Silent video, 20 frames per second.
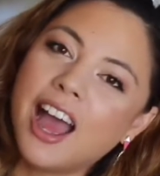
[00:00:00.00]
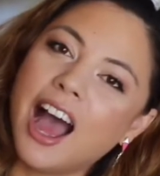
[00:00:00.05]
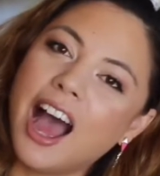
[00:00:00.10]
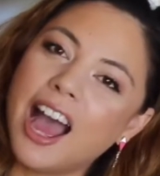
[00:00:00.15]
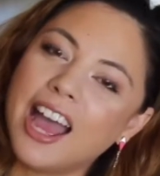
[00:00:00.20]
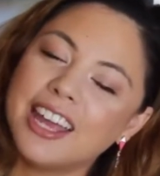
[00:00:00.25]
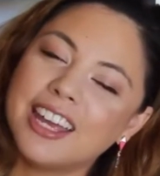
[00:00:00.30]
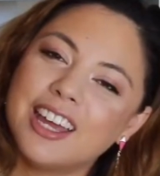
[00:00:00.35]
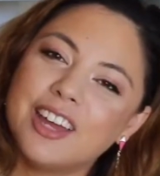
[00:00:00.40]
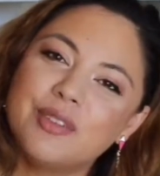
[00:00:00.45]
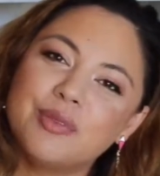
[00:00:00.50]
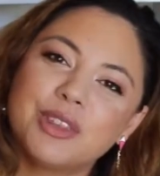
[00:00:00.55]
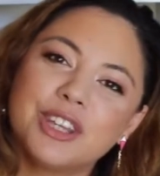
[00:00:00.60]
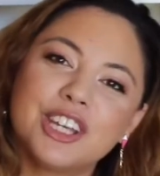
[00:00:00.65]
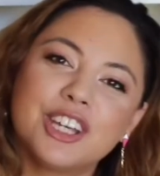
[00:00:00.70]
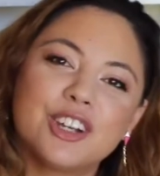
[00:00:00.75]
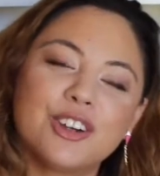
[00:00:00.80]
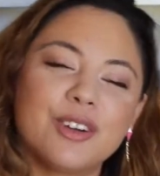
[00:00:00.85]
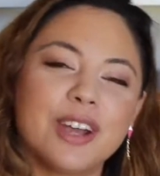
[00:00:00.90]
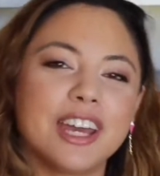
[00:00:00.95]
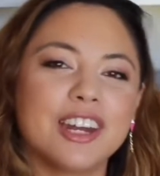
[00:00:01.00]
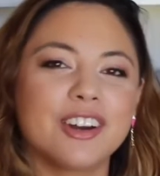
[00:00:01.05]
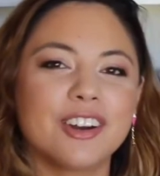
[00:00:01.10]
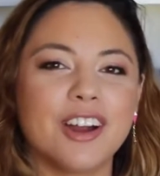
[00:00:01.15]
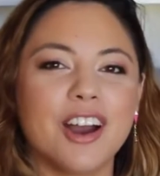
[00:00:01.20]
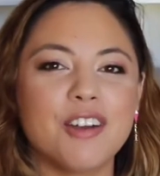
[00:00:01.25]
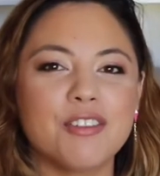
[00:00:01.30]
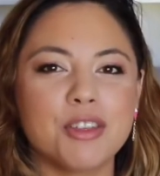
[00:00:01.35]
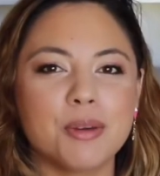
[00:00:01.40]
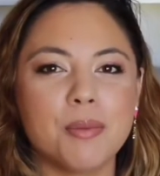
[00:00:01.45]
I am the creator
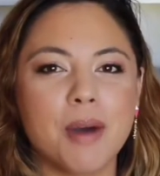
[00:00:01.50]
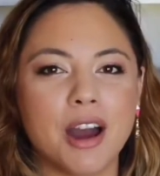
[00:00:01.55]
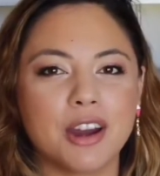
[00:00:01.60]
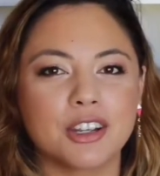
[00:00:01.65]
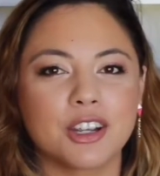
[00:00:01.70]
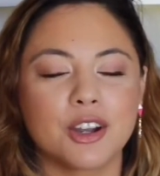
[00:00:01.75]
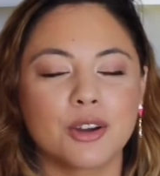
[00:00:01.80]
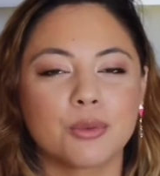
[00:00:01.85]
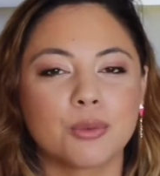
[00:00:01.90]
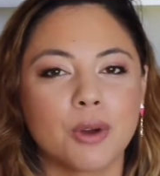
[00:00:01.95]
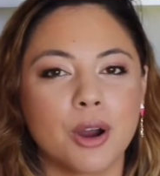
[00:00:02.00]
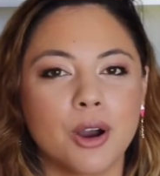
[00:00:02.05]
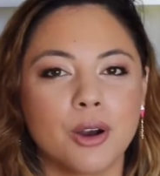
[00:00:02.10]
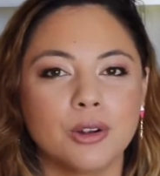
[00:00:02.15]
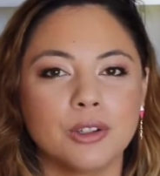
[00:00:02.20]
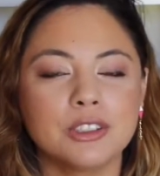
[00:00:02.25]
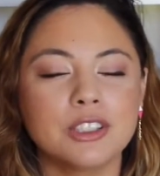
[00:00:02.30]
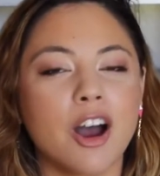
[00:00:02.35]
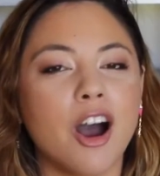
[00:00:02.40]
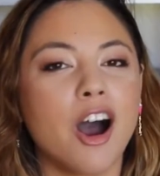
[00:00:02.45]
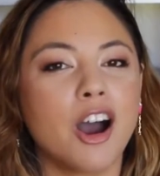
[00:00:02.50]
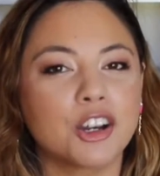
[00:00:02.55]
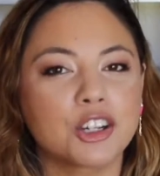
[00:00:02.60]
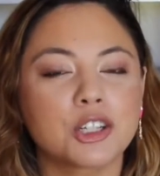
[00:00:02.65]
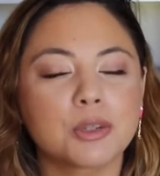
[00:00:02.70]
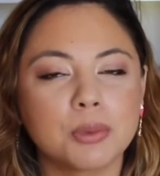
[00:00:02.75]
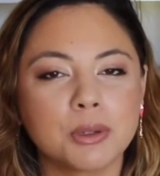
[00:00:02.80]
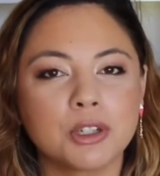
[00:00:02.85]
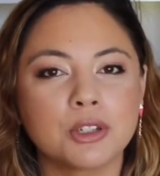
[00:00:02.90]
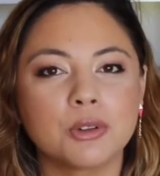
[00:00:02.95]
of the Monika Rose
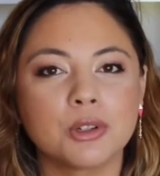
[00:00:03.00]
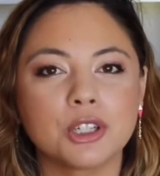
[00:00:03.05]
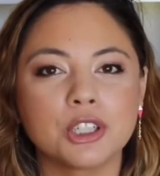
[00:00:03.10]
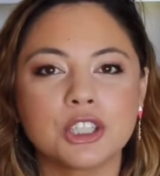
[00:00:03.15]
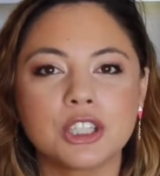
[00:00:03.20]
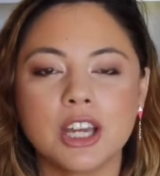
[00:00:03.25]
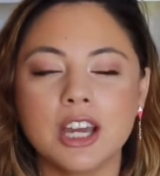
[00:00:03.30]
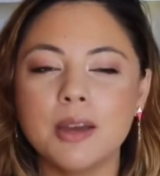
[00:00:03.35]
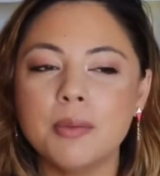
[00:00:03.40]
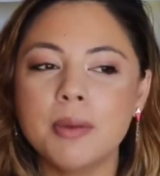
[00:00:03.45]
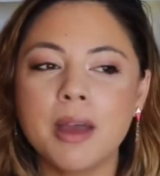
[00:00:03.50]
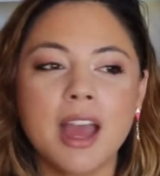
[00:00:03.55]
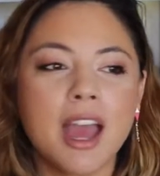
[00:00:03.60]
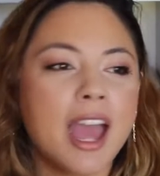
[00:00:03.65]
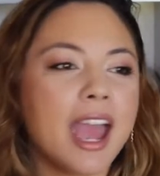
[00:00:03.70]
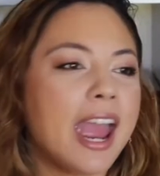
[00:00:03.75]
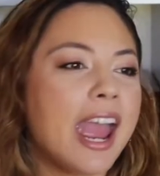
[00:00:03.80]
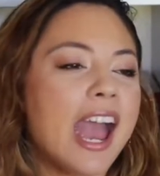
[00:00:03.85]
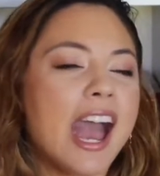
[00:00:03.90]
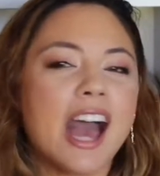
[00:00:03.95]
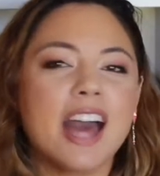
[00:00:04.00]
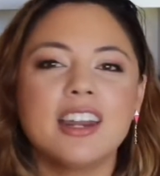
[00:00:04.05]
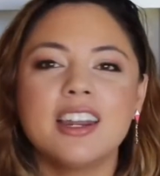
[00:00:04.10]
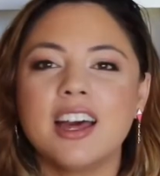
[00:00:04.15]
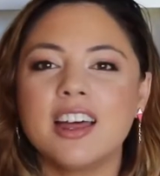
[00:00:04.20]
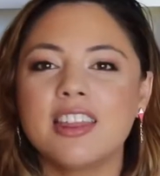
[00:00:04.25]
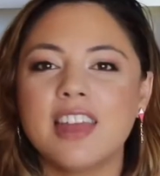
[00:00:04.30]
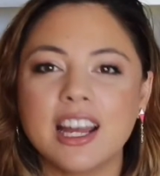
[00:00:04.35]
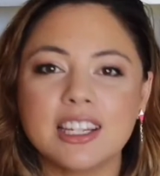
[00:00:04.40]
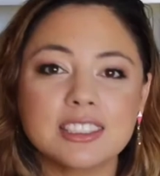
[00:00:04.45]
Entrepreneurship,
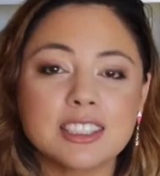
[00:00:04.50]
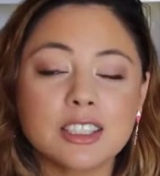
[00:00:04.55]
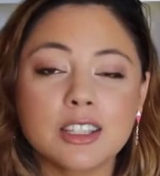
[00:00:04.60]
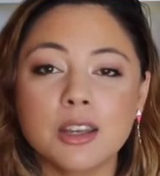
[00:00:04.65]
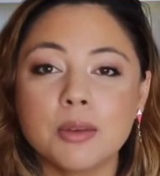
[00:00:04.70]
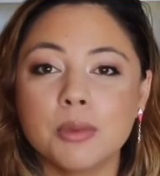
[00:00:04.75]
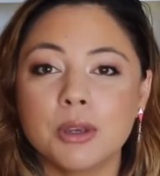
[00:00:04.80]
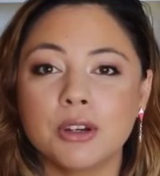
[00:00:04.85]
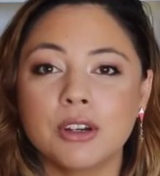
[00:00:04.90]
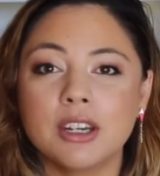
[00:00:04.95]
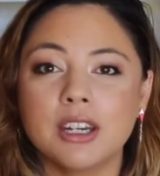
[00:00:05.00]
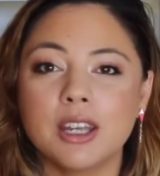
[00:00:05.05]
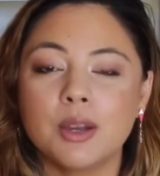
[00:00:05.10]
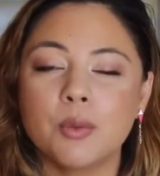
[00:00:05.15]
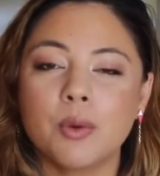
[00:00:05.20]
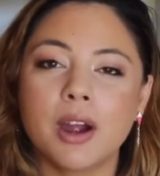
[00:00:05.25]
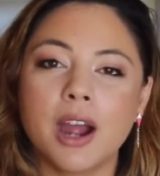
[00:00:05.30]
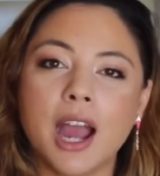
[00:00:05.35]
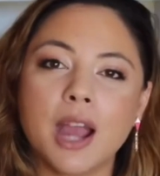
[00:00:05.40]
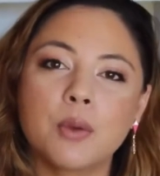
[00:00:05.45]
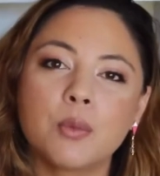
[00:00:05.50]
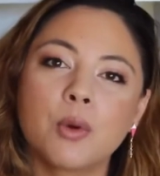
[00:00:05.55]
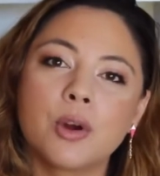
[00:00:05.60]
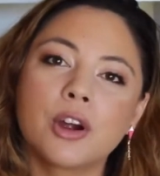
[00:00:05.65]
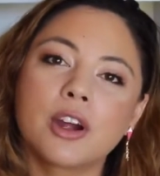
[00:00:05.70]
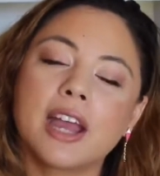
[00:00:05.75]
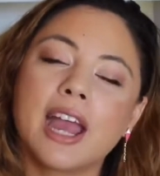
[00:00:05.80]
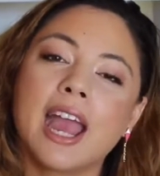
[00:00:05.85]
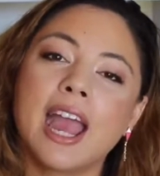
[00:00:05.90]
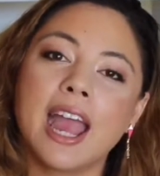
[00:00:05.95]
and that's a community where I
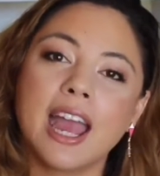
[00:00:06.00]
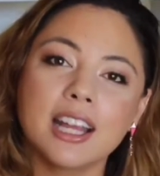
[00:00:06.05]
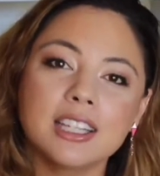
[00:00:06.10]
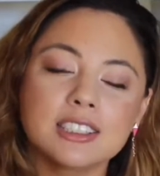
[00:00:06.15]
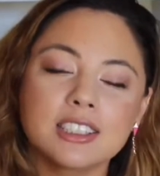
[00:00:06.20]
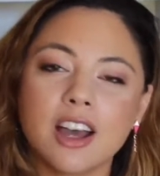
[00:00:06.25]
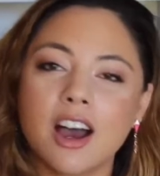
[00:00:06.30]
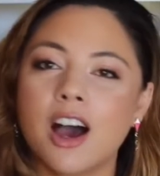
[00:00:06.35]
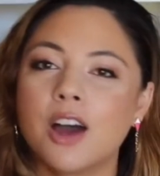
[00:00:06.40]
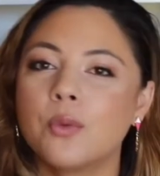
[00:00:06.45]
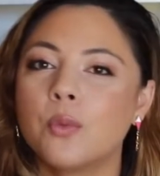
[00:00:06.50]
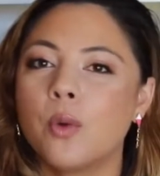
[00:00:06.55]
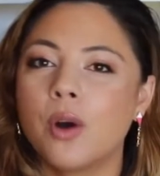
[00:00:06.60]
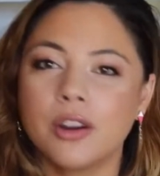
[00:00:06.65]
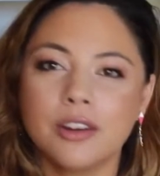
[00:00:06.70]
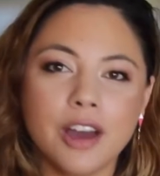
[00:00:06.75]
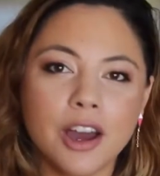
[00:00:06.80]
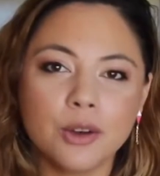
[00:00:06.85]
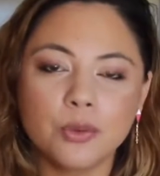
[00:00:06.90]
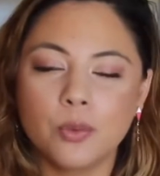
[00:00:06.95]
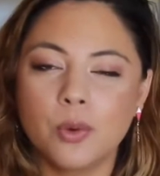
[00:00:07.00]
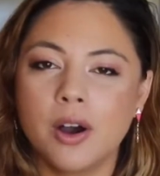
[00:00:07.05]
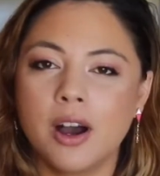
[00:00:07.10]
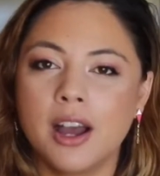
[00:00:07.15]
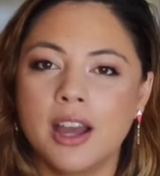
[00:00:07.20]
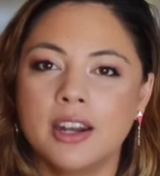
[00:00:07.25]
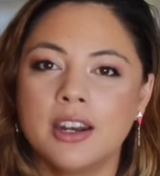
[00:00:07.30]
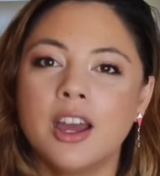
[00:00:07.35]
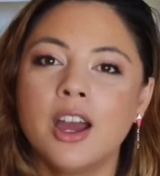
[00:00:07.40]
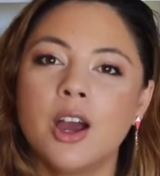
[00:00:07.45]
work hands-on,
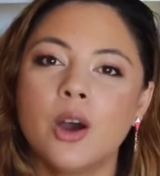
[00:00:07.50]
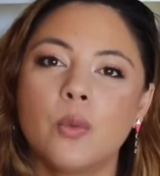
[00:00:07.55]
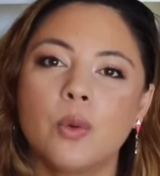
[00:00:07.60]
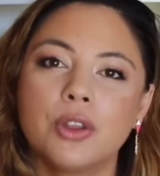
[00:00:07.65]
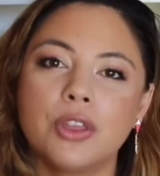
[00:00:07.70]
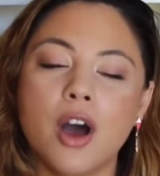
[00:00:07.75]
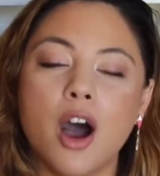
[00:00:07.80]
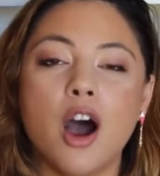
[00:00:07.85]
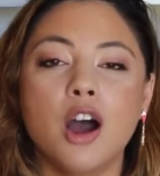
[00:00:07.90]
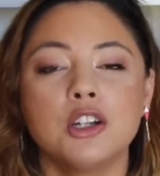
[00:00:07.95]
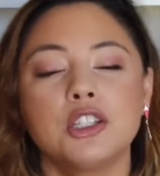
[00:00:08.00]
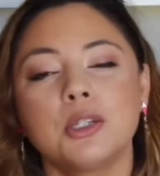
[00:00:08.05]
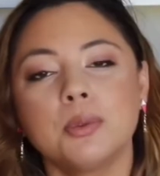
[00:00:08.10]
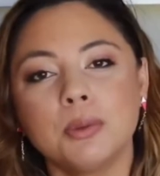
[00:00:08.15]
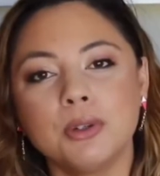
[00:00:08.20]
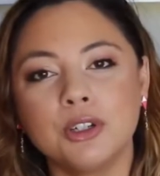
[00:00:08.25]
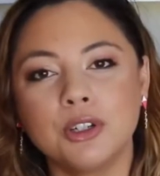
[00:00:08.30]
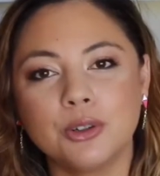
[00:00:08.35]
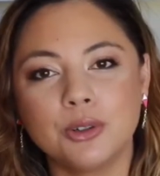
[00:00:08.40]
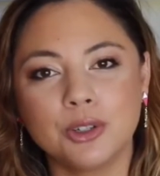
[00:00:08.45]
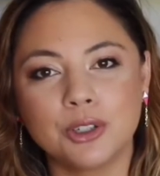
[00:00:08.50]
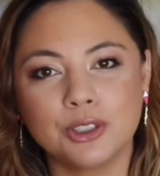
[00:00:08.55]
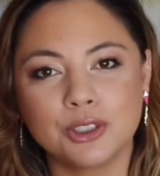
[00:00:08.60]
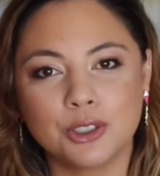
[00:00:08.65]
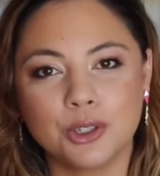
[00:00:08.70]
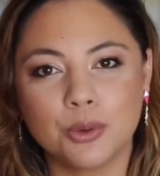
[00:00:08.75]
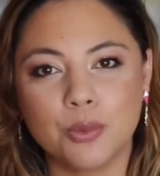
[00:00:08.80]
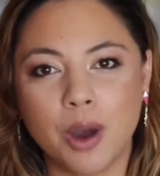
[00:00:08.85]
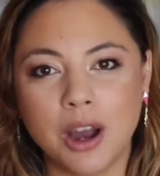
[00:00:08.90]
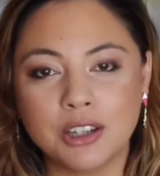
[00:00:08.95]
one-on-one with
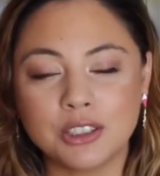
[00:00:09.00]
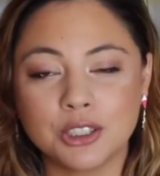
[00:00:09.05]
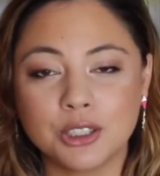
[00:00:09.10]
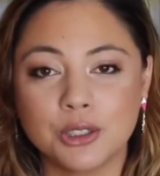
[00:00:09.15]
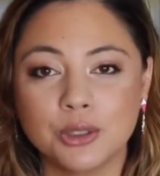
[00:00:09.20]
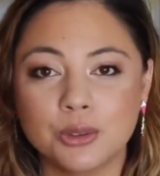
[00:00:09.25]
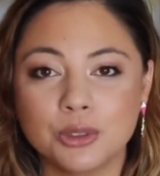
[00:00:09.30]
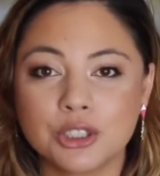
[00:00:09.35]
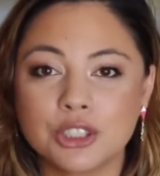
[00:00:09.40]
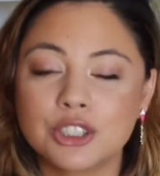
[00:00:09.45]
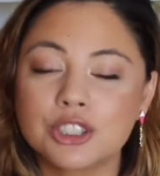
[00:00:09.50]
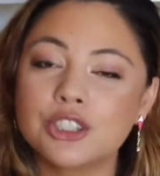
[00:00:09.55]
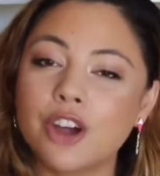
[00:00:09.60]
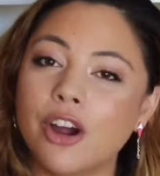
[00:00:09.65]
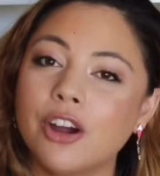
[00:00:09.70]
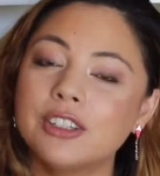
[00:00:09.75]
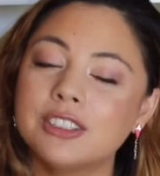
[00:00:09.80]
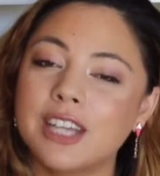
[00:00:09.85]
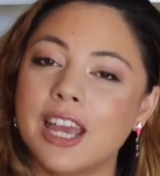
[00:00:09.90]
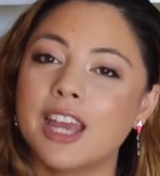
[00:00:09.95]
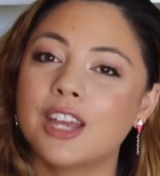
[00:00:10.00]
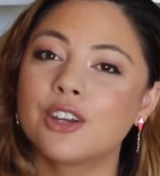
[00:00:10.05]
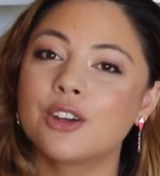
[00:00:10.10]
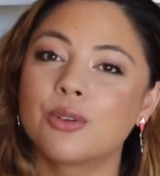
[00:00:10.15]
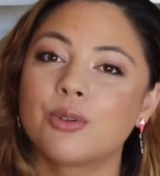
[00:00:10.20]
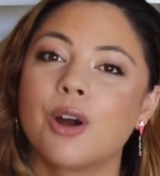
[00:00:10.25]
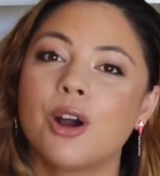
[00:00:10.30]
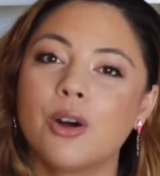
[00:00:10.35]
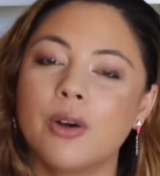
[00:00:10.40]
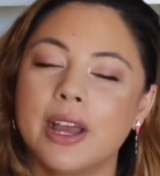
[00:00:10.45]
entrepreneurs who want to start and
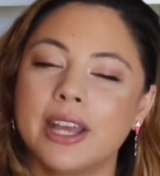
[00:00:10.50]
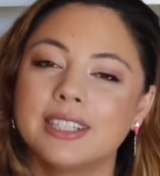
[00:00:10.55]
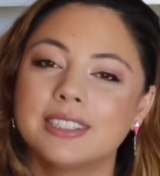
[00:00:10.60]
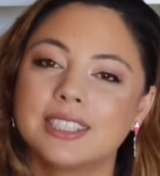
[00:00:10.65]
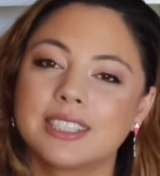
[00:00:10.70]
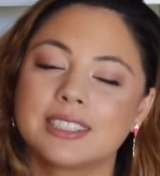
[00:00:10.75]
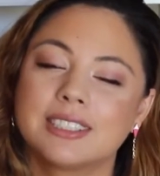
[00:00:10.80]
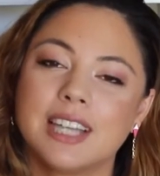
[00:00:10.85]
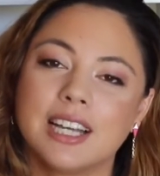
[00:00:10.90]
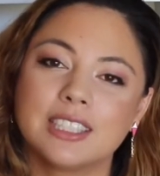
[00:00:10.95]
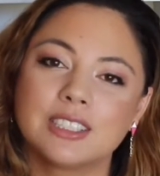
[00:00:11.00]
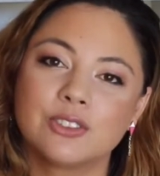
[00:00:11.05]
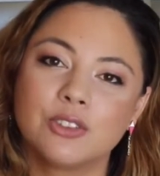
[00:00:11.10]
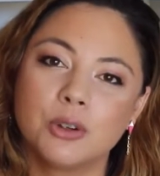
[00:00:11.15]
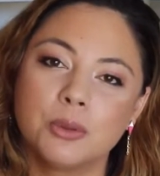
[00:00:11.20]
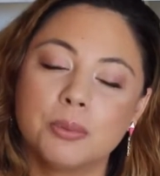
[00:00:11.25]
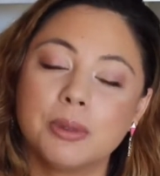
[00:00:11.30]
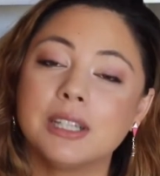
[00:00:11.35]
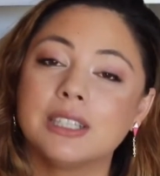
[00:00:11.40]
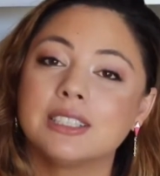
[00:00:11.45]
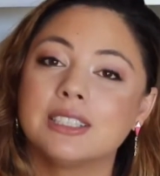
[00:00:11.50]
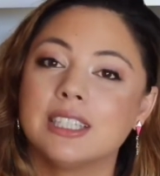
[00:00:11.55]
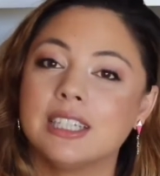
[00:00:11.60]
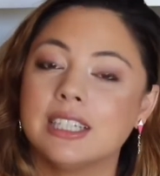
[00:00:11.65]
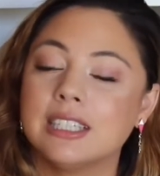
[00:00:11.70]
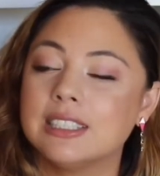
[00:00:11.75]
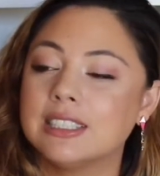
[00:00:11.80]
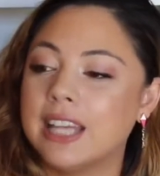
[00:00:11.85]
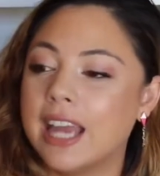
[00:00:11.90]
grow a successful business.